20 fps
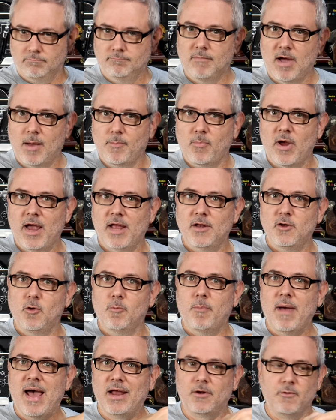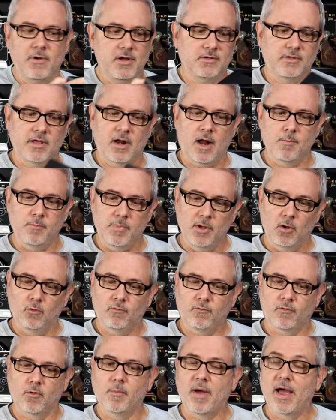my brand new batteries that I
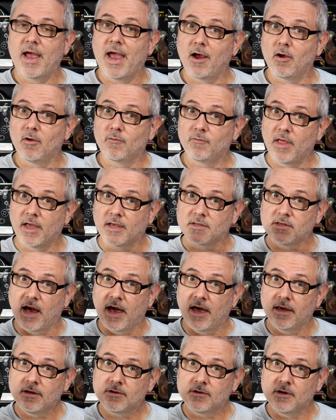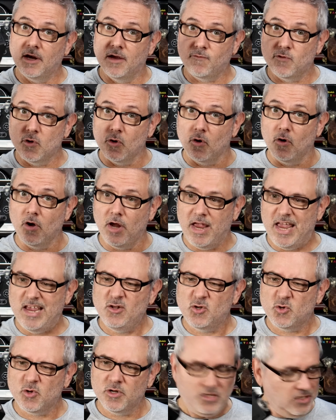built for my Arriflex S. If you're
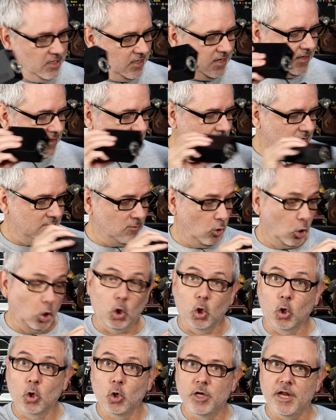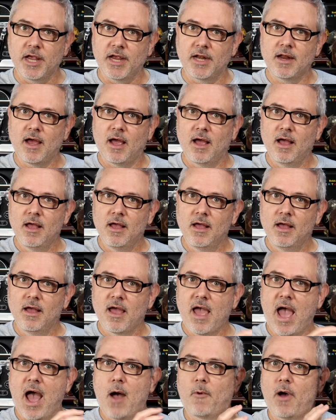interested in learning
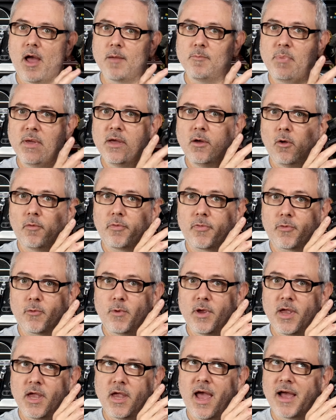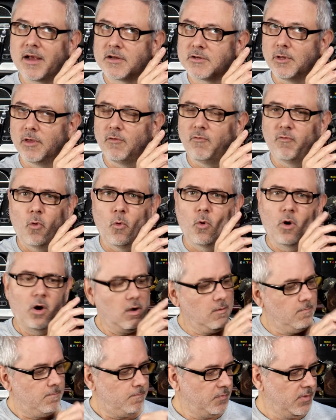how I built three, actually
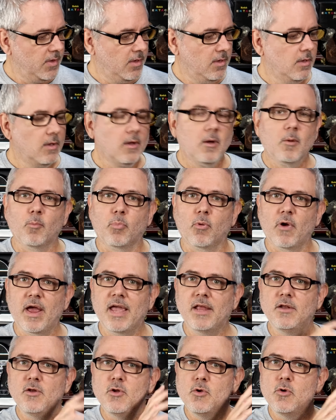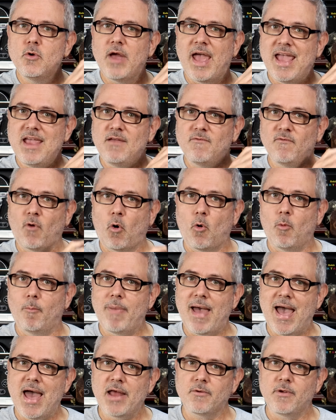four, brand new 8 volt
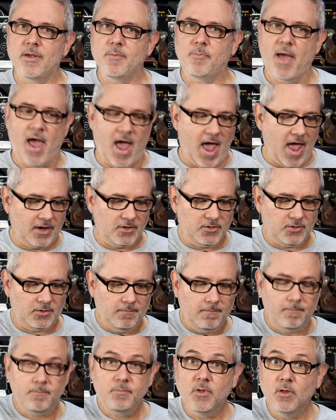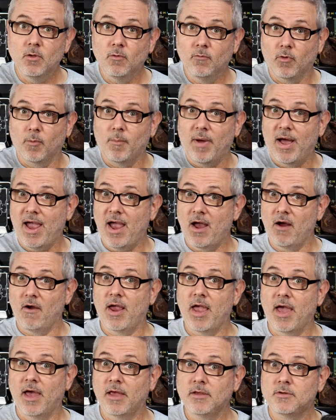battery packs for my
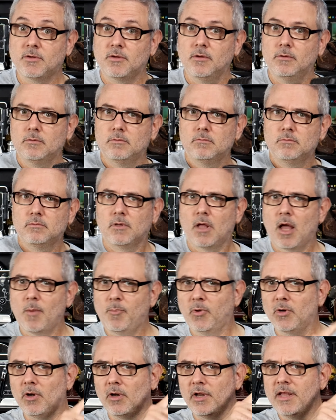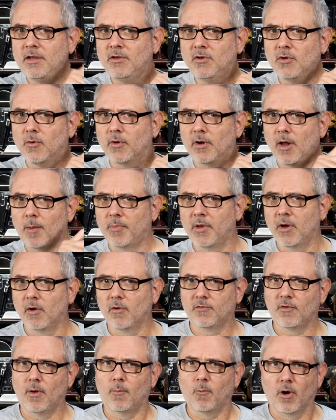Arri I'll put a link to it up
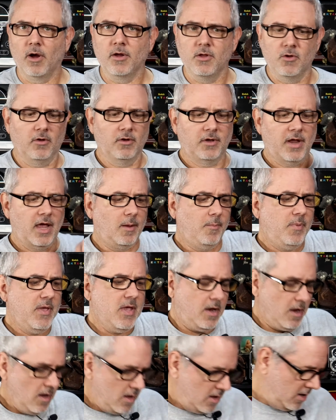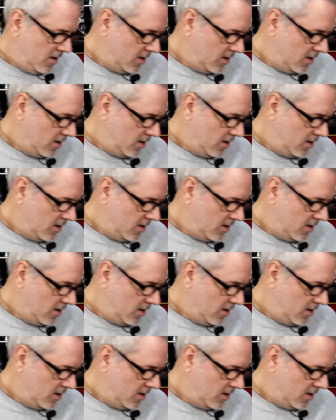here somewhere. You can take a peek.